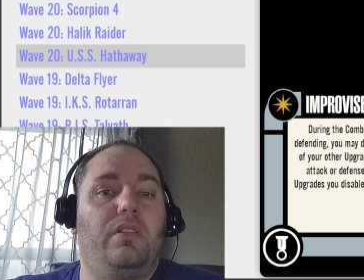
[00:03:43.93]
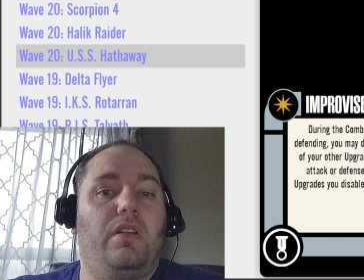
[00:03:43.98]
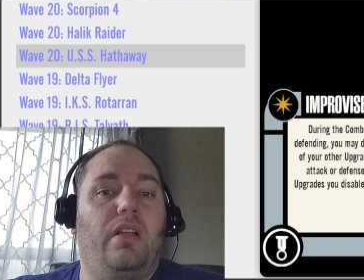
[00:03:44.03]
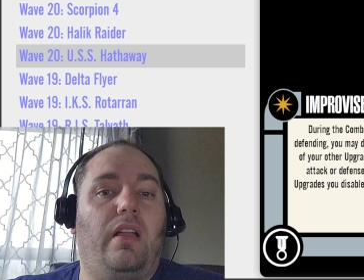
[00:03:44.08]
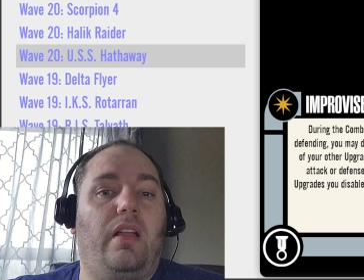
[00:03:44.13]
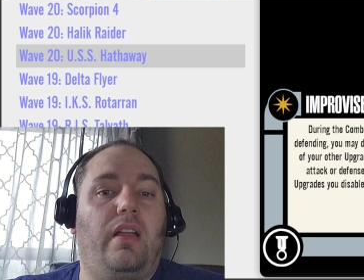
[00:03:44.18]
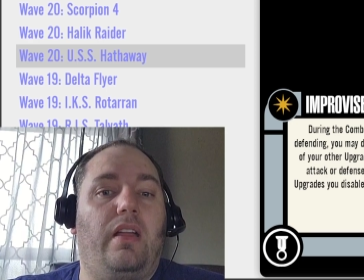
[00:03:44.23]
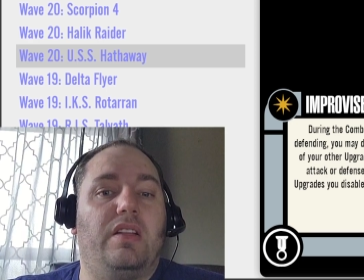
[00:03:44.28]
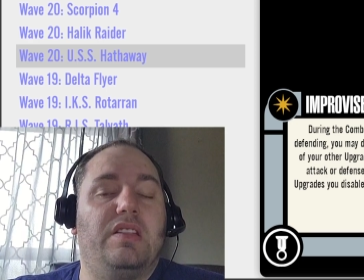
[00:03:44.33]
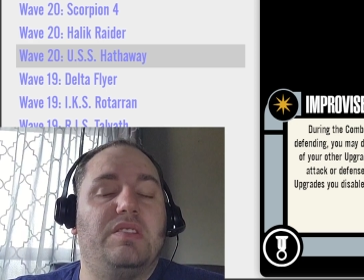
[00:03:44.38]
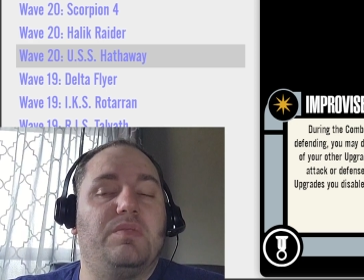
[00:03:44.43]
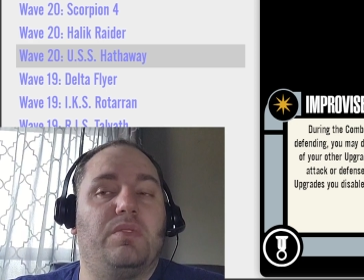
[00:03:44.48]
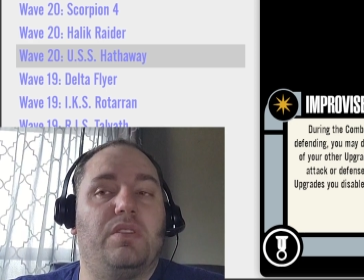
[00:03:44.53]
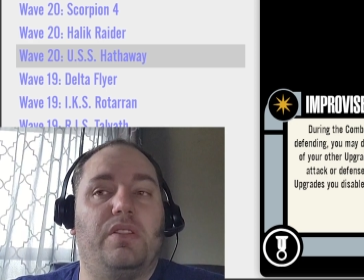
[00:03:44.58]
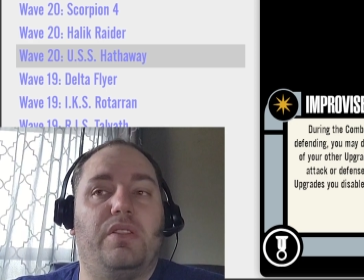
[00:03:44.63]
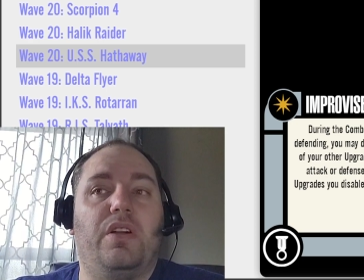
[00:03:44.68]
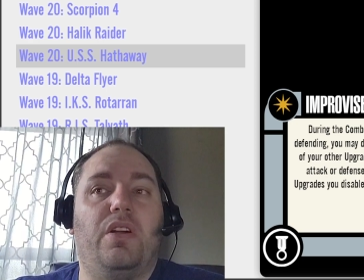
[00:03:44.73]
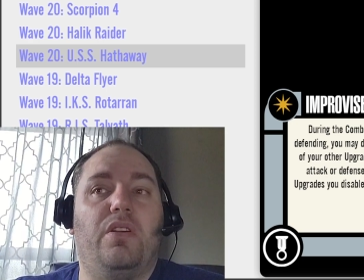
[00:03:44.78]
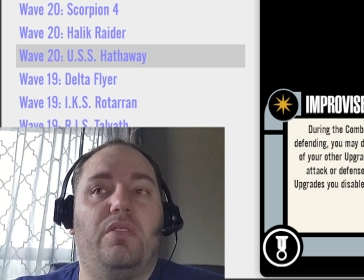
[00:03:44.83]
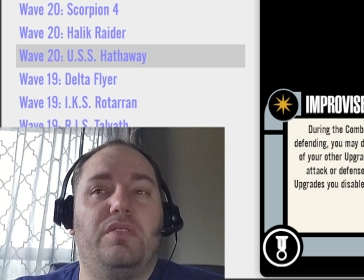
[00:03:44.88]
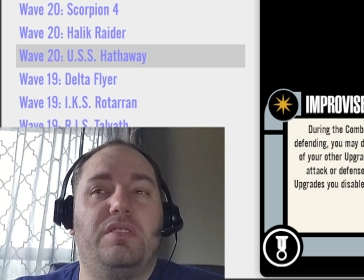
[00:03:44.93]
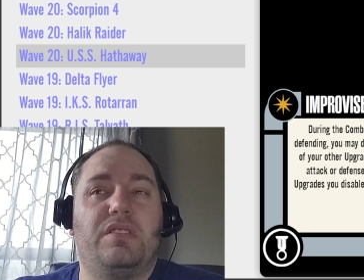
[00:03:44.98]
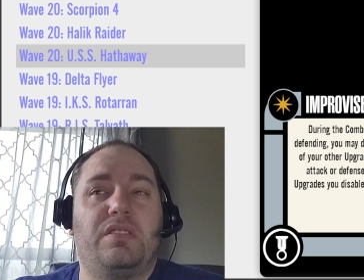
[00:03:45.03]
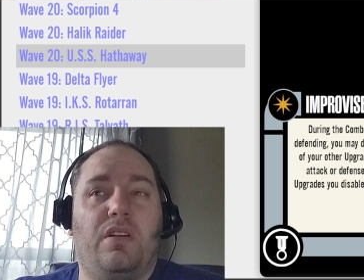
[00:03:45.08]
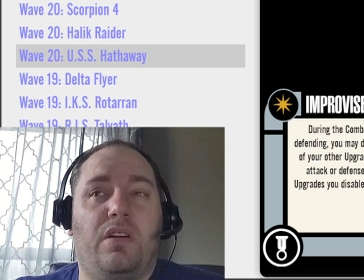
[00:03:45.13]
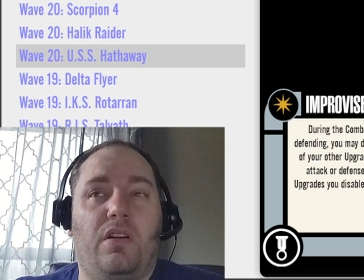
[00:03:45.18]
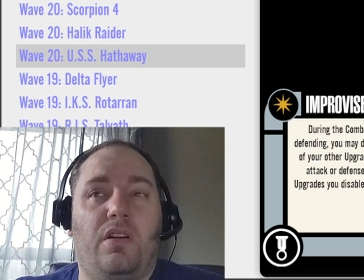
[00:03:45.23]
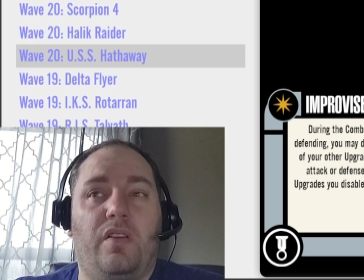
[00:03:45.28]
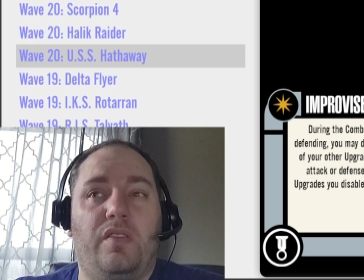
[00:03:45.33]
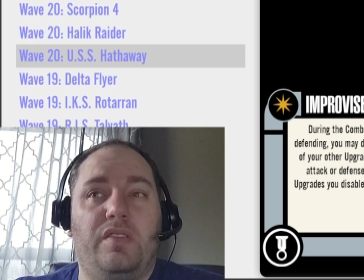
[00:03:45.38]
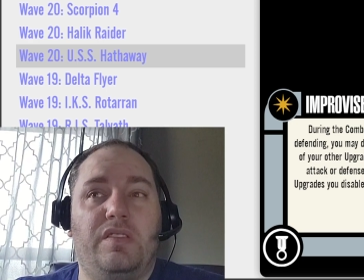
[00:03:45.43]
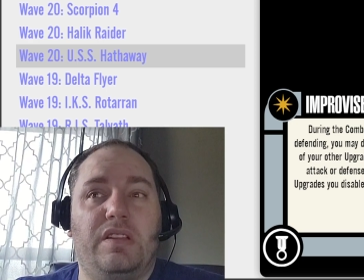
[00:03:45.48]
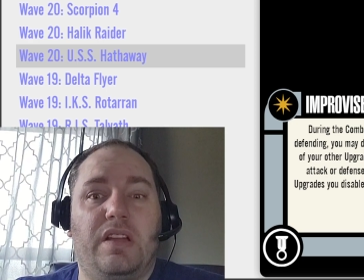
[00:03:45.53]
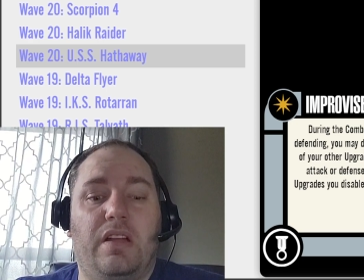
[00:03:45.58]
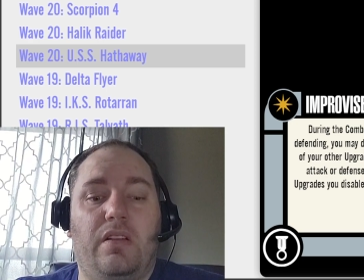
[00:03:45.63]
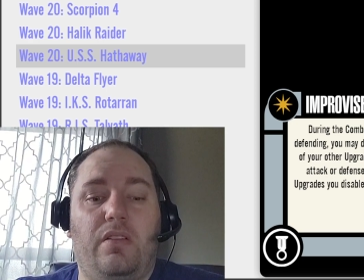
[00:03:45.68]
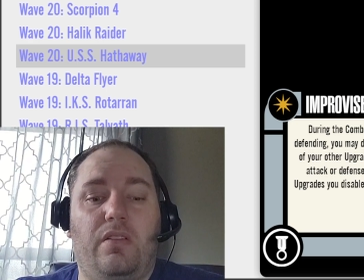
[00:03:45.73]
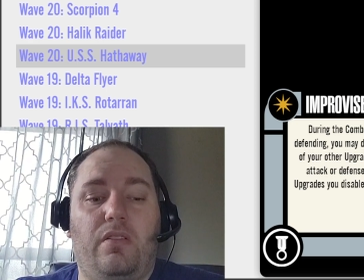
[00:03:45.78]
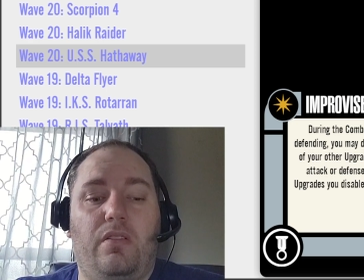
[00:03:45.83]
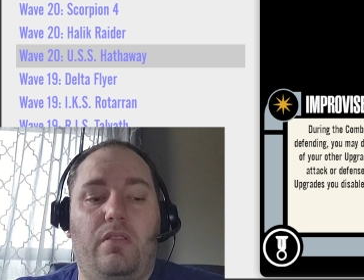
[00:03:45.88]
it's one of those cards that,
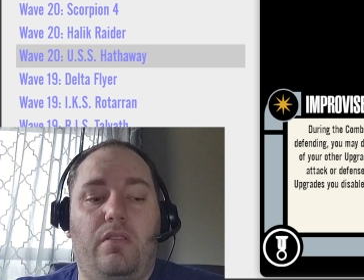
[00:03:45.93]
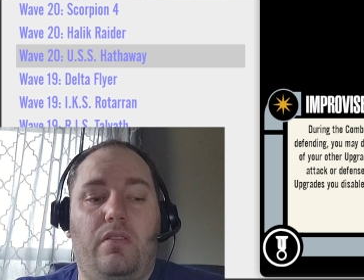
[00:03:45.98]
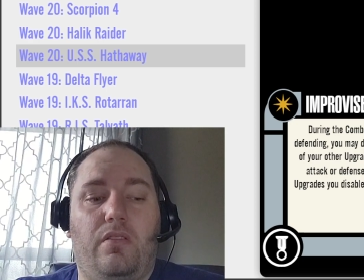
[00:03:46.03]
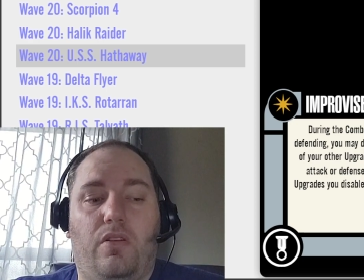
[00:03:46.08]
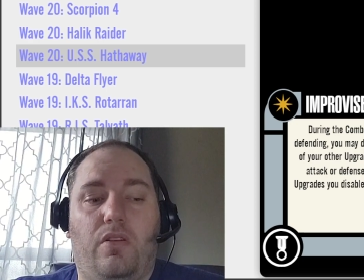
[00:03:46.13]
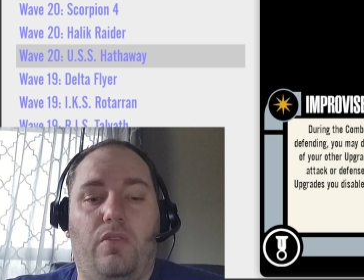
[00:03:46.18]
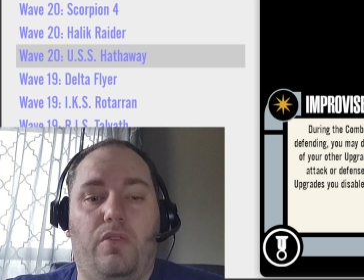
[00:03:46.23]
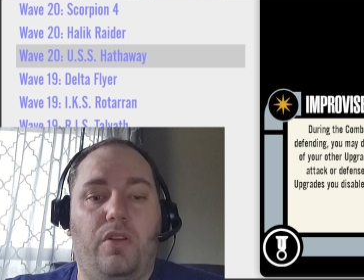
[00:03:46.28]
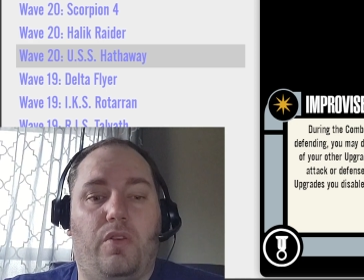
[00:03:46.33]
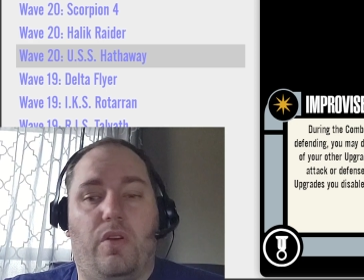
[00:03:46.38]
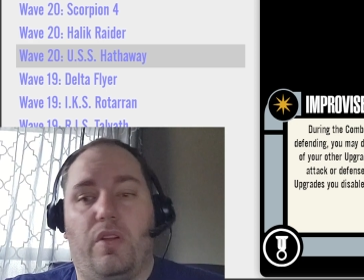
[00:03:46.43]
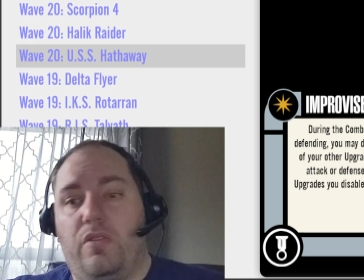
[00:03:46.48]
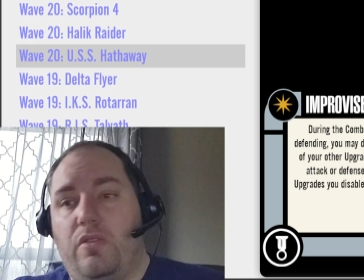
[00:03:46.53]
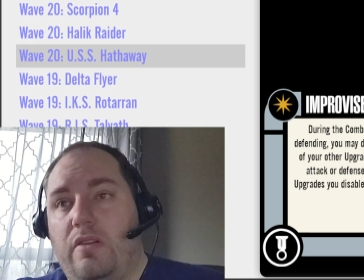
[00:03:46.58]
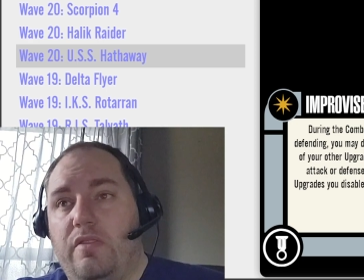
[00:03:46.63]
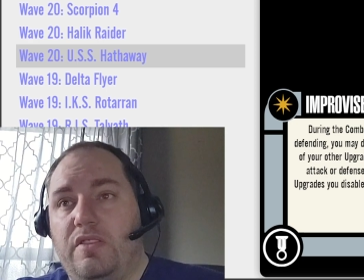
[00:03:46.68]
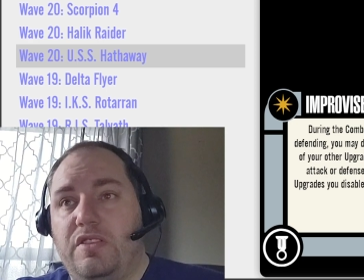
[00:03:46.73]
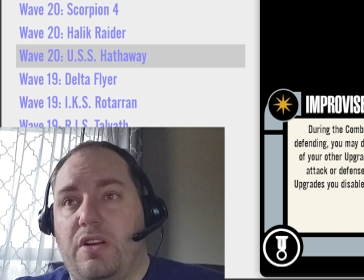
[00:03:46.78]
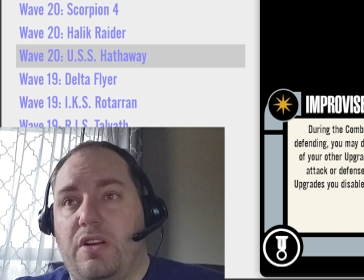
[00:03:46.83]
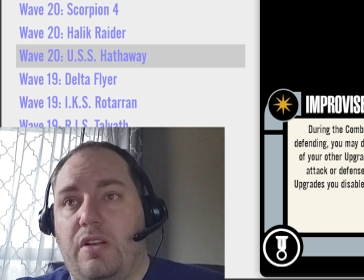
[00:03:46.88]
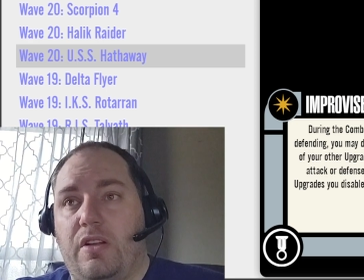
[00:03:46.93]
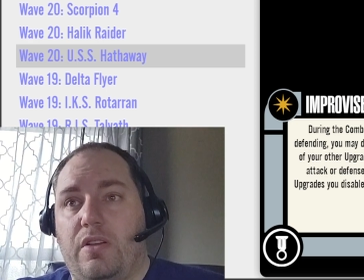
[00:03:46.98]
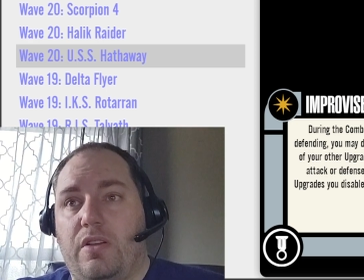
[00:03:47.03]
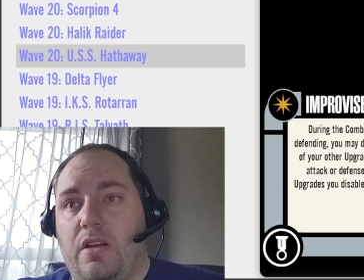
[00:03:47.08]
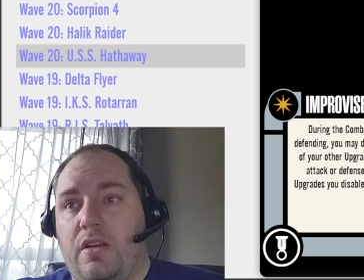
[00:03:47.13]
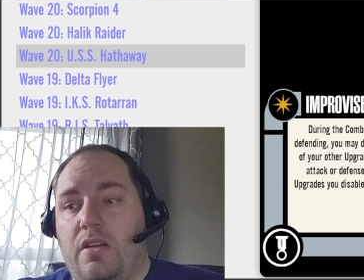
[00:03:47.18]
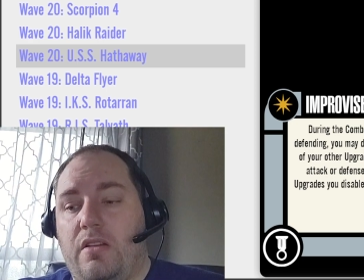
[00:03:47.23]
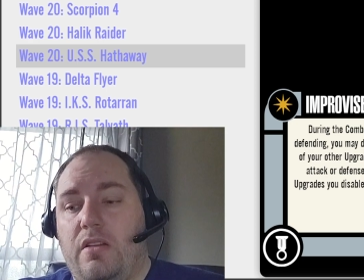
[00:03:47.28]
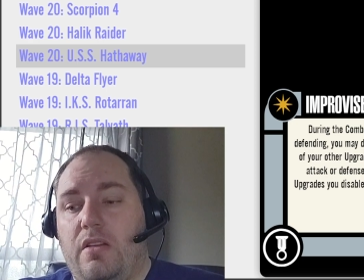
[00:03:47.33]
oh no, I don't have a target lock.